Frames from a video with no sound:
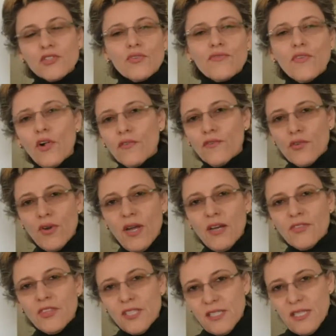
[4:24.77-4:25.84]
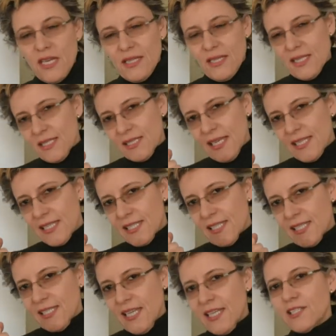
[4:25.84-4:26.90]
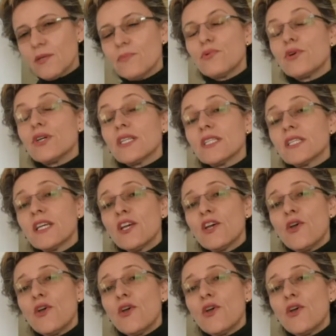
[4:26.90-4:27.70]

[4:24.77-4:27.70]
revolve around the sun. The sun is the center point.